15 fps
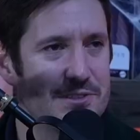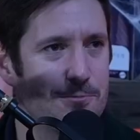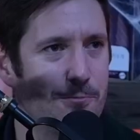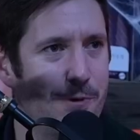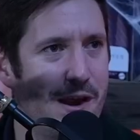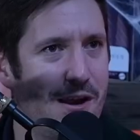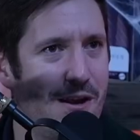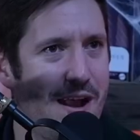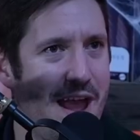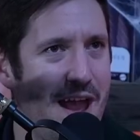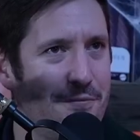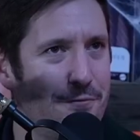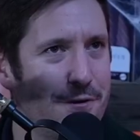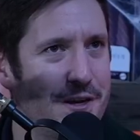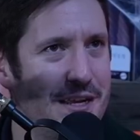where
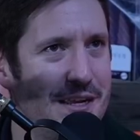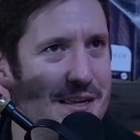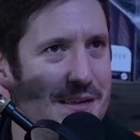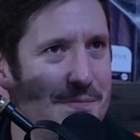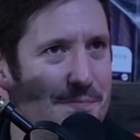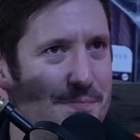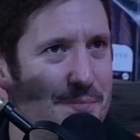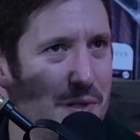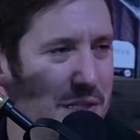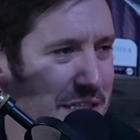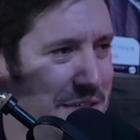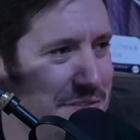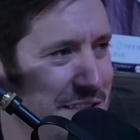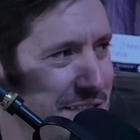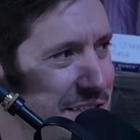every
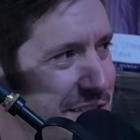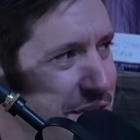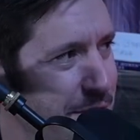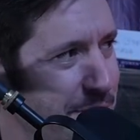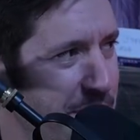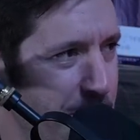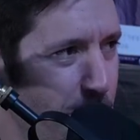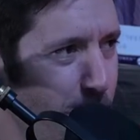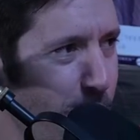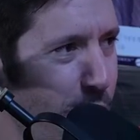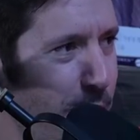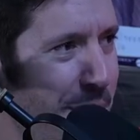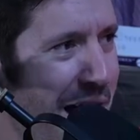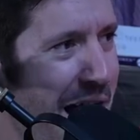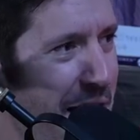belief system and
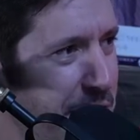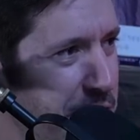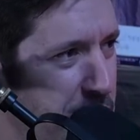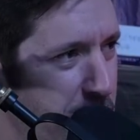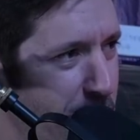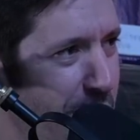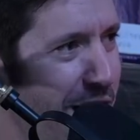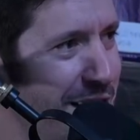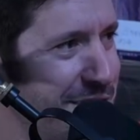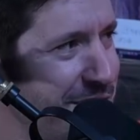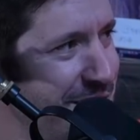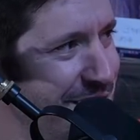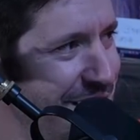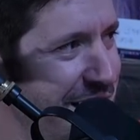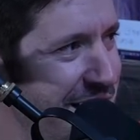warpath
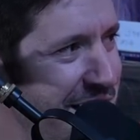crossed and